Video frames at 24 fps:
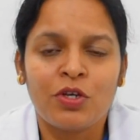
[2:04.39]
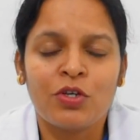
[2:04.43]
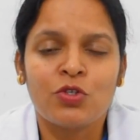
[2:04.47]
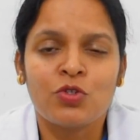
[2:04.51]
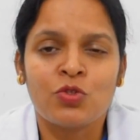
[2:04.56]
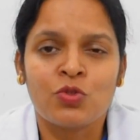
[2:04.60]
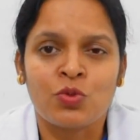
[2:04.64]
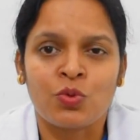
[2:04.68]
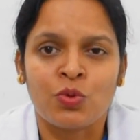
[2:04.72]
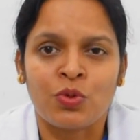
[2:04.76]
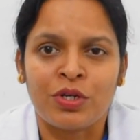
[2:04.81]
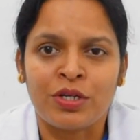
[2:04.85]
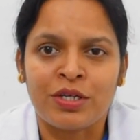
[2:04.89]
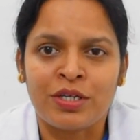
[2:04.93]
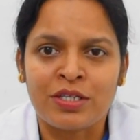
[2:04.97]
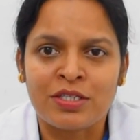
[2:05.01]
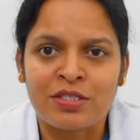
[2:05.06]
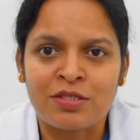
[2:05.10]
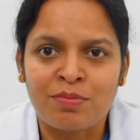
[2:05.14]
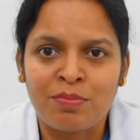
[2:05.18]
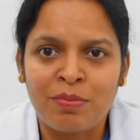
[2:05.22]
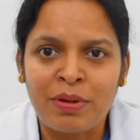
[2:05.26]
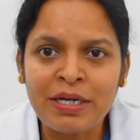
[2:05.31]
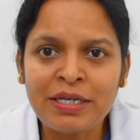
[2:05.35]
So it
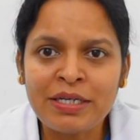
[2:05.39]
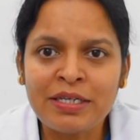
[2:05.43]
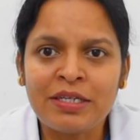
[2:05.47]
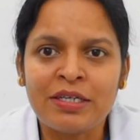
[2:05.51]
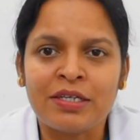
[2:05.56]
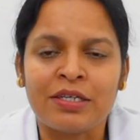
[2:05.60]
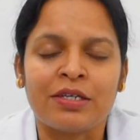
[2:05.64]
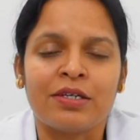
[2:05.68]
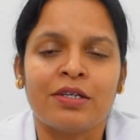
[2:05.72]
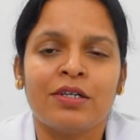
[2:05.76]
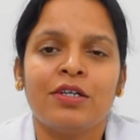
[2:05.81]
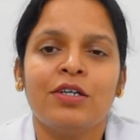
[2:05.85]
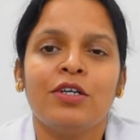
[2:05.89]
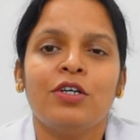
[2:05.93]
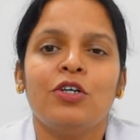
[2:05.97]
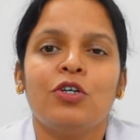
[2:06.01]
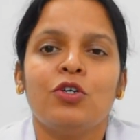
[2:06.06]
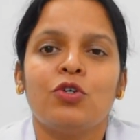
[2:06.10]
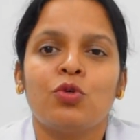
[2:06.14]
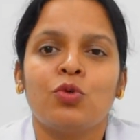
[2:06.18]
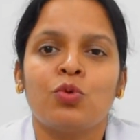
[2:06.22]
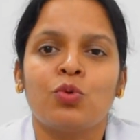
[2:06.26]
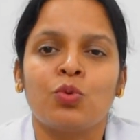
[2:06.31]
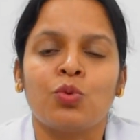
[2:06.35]
is better
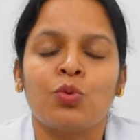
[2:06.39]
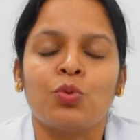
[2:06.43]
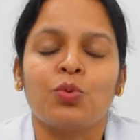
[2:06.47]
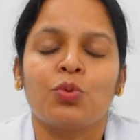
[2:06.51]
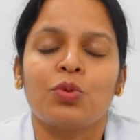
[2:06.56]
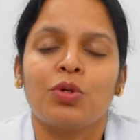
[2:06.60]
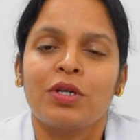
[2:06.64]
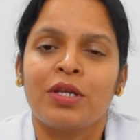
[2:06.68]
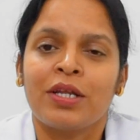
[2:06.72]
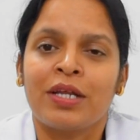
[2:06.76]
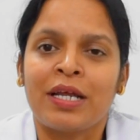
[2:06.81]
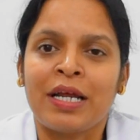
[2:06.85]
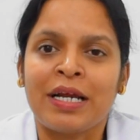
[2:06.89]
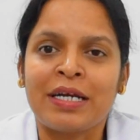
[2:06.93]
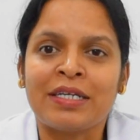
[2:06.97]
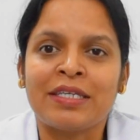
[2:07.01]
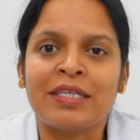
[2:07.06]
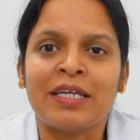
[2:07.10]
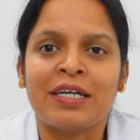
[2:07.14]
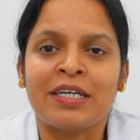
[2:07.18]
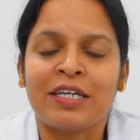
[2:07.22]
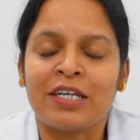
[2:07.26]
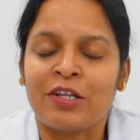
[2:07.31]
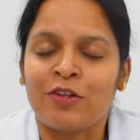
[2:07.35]
to get
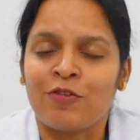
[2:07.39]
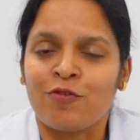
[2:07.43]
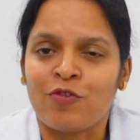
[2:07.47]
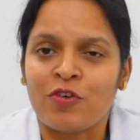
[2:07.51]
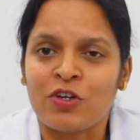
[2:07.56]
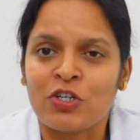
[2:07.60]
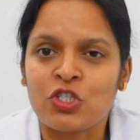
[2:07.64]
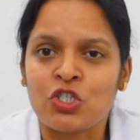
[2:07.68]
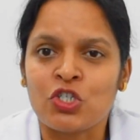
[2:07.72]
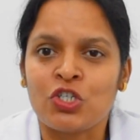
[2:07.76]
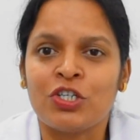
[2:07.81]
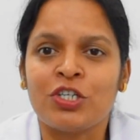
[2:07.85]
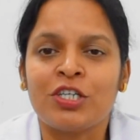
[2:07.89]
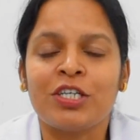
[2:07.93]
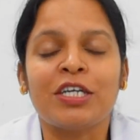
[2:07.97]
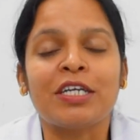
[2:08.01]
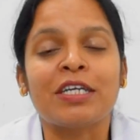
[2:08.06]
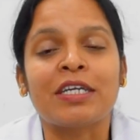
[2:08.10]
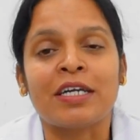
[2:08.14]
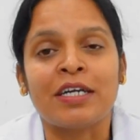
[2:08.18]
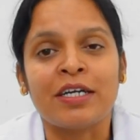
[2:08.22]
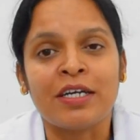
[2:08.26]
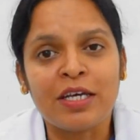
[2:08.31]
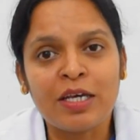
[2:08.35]
that infection
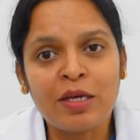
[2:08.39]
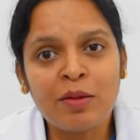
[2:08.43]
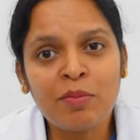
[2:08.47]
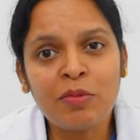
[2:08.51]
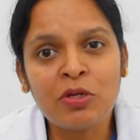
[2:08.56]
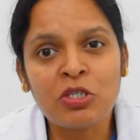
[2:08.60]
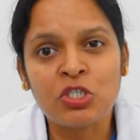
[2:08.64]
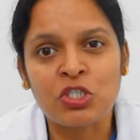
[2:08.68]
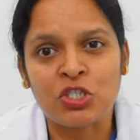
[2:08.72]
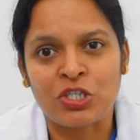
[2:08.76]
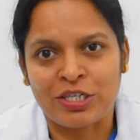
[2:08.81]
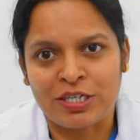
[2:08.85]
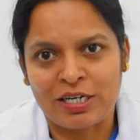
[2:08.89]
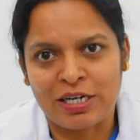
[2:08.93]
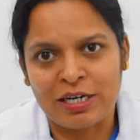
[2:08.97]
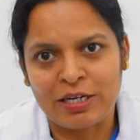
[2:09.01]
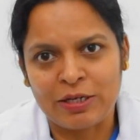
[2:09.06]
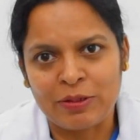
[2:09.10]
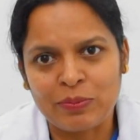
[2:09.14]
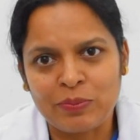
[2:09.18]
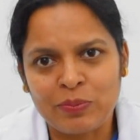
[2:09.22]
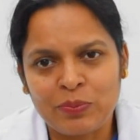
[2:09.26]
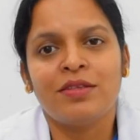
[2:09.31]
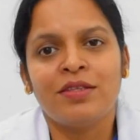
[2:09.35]
treated immediately.